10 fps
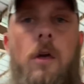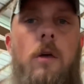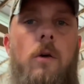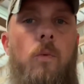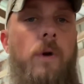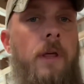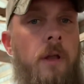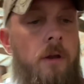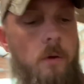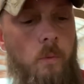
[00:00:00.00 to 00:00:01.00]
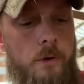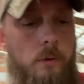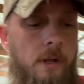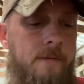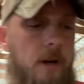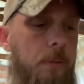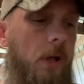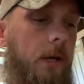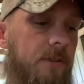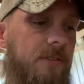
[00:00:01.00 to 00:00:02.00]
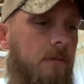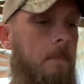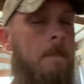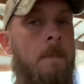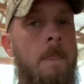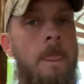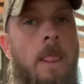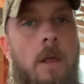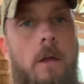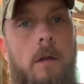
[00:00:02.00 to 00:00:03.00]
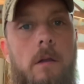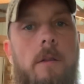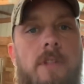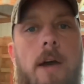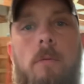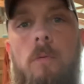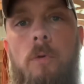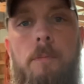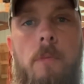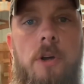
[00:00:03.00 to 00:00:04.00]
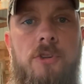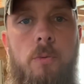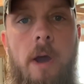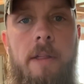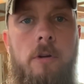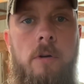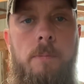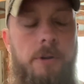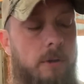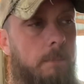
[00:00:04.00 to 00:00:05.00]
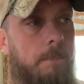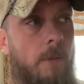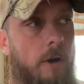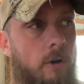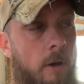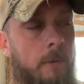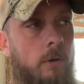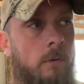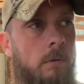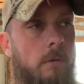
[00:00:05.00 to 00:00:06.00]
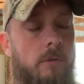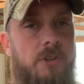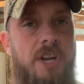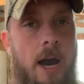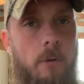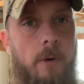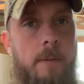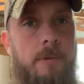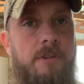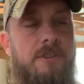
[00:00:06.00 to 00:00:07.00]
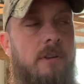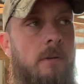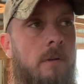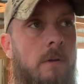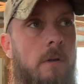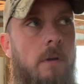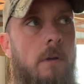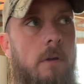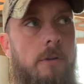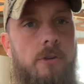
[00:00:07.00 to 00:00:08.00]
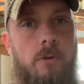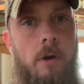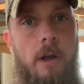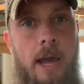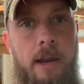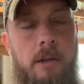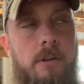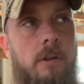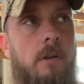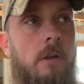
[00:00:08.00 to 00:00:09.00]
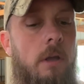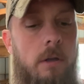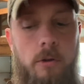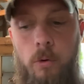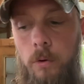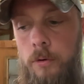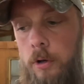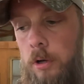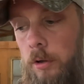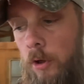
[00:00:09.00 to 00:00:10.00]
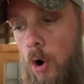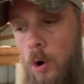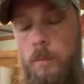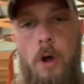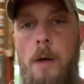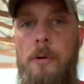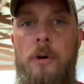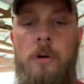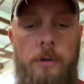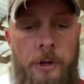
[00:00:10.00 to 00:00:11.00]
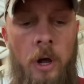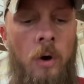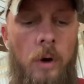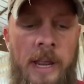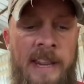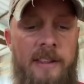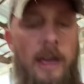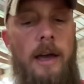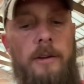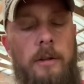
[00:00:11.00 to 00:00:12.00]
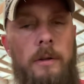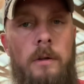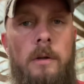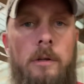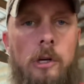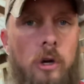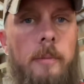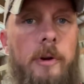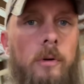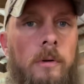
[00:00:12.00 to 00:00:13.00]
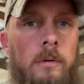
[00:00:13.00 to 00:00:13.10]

When you live in a place that would much rather put the criminal, the child rapist, the drug addict, the armed robber, any of that, the criminal.